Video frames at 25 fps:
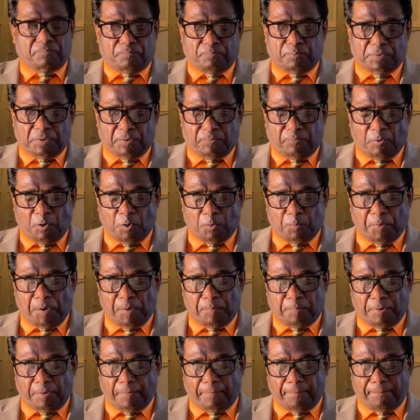the four
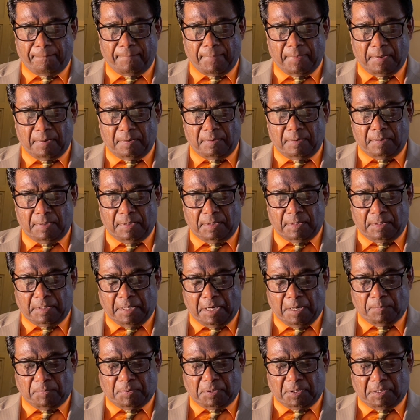people,
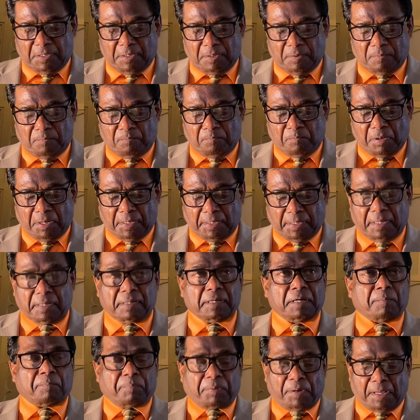came to Him
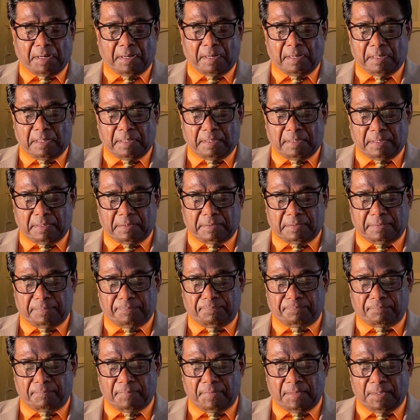bringing a paralytic
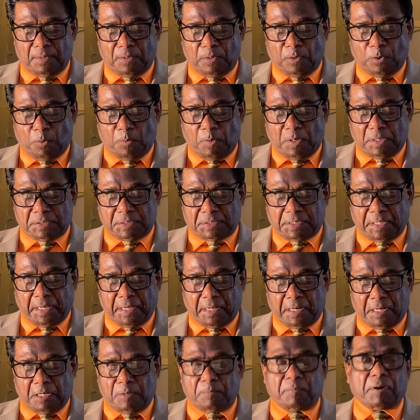who was
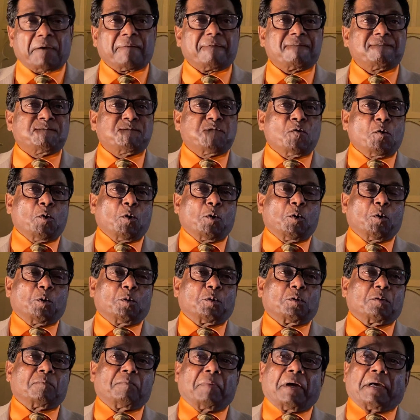carried by
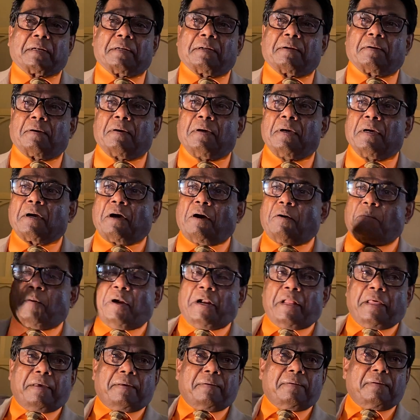four men how
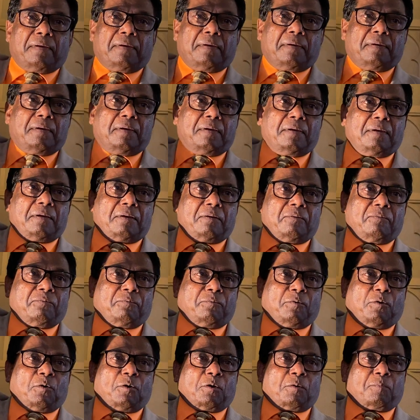many?
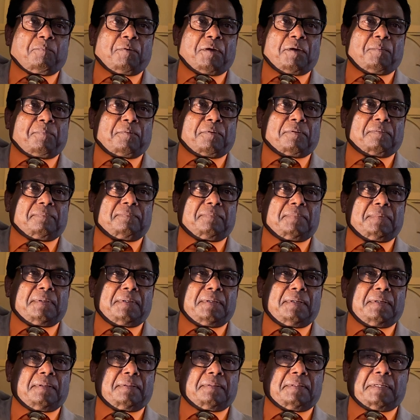Four people.
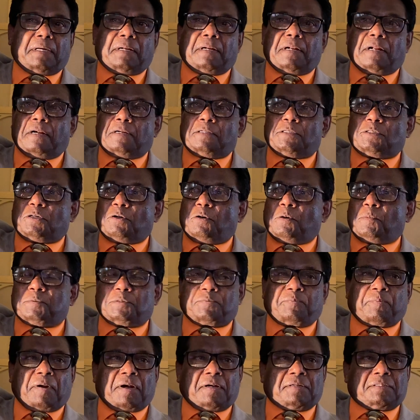They are not
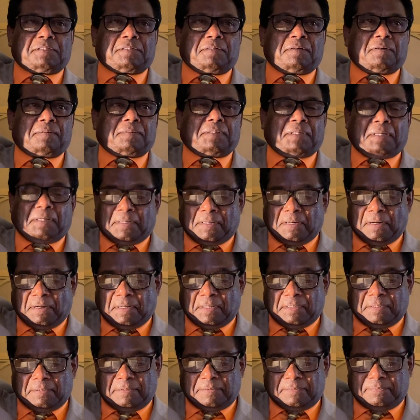Job's friends, you know, thank
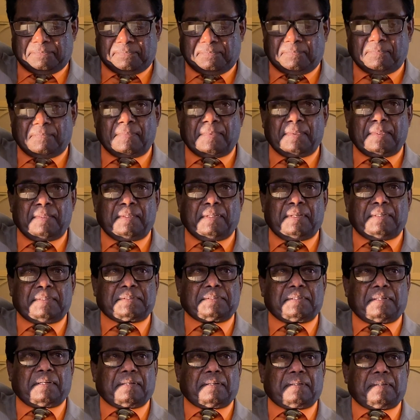God. You know.
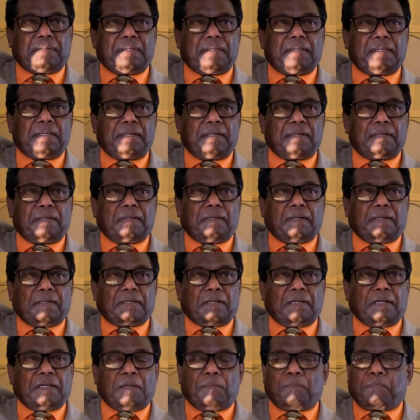These are not
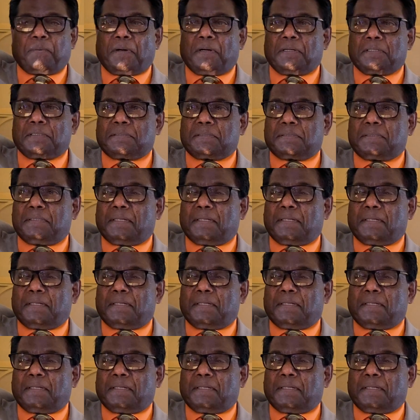Eliphaz